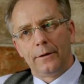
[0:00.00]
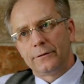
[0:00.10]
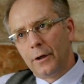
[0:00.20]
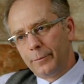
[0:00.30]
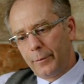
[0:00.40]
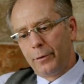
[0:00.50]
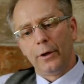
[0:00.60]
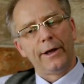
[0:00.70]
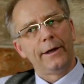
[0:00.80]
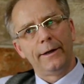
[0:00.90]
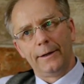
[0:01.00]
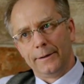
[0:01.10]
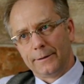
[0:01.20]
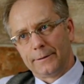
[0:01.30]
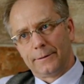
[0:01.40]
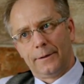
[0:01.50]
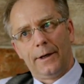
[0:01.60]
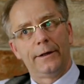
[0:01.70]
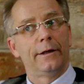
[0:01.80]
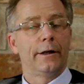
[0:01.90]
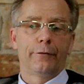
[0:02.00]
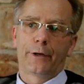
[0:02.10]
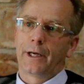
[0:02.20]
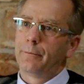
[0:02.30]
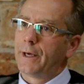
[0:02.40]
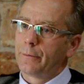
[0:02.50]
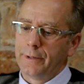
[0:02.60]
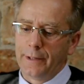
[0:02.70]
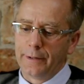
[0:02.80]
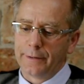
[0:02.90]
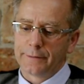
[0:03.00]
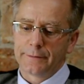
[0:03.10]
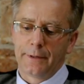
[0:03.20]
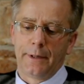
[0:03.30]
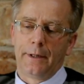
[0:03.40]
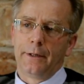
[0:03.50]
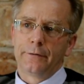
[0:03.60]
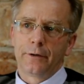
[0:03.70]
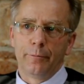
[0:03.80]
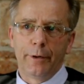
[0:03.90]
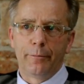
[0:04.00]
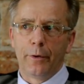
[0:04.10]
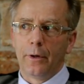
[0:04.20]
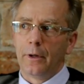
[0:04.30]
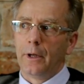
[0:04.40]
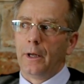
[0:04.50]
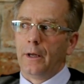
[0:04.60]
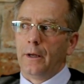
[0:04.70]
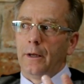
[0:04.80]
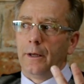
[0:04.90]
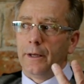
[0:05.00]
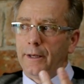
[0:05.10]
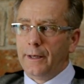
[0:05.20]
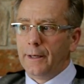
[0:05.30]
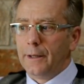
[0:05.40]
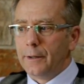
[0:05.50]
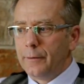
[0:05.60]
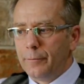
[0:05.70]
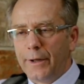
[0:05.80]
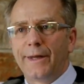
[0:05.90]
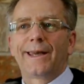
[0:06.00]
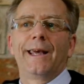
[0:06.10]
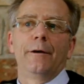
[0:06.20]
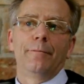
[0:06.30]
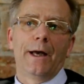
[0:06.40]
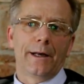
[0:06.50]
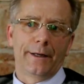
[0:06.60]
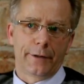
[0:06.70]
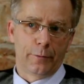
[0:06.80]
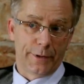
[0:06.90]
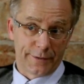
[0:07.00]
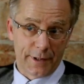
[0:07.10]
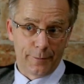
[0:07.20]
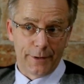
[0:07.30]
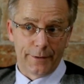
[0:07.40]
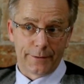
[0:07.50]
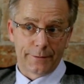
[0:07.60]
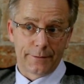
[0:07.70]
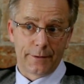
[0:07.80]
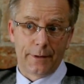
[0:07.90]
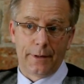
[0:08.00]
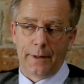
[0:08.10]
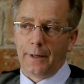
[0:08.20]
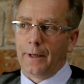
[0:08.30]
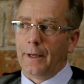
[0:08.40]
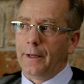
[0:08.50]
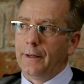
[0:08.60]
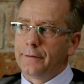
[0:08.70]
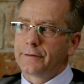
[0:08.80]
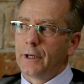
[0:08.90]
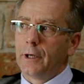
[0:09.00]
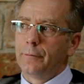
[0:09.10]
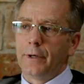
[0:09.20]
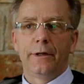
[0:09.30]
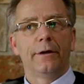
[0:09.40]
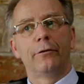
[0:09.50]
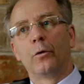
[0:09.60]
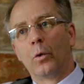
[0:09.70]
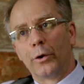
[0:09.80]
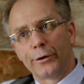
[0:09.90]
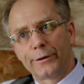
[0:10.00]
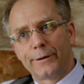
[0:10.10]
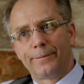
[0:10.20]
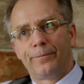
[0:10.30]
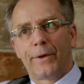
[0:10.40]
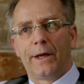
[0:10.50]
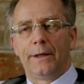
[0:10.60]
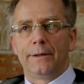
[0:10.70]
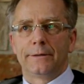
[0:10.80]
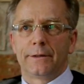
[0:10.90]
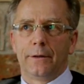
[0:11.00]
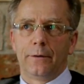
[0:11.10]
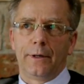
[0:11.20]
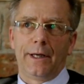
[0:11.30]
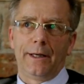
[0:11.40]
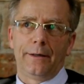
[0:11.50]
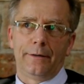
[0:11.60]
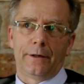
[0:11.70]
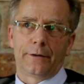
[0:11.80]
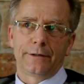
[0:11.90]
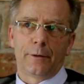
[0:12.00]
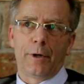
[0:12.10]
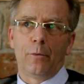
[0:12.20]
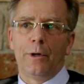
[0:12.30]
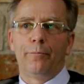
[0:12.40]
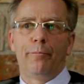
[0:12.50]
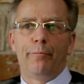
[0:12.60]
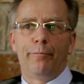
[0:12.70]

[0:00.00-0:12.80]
Some people healed, and they never came back with illness. Some people healed, but they came back later with the same illness. And some, it never worked. So Dr. Sabat will